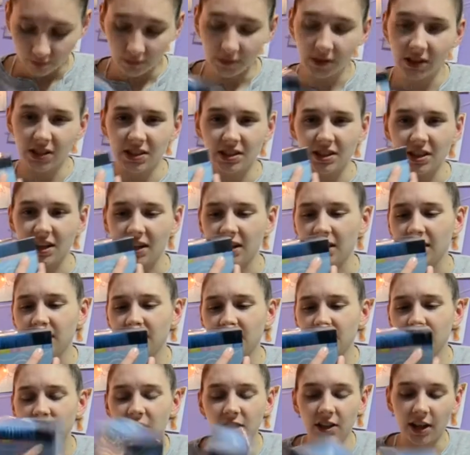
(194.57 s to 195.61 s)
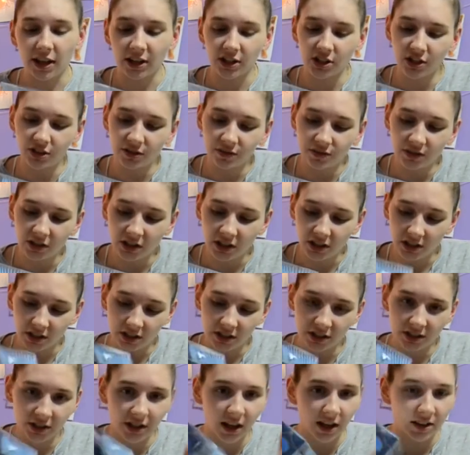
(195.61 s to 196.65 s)
This like collection of
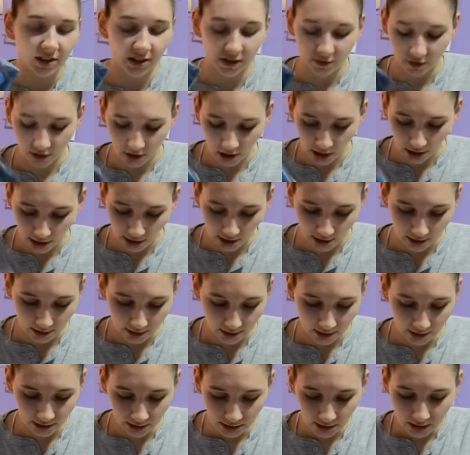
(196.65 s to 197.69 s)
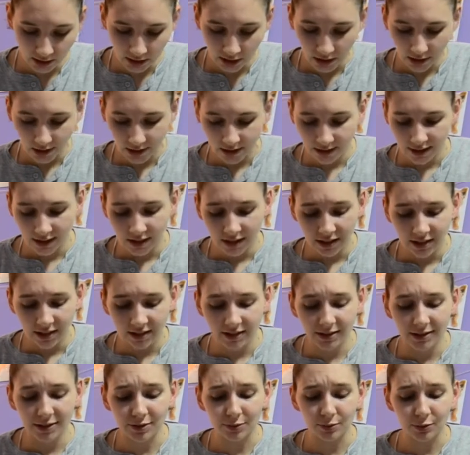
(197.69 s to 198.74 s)
teas has different kinds.
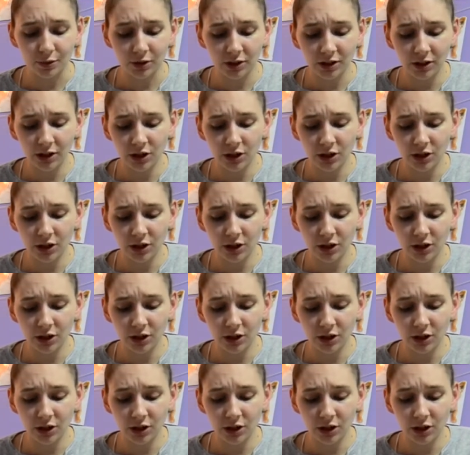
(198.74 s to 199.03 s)
This really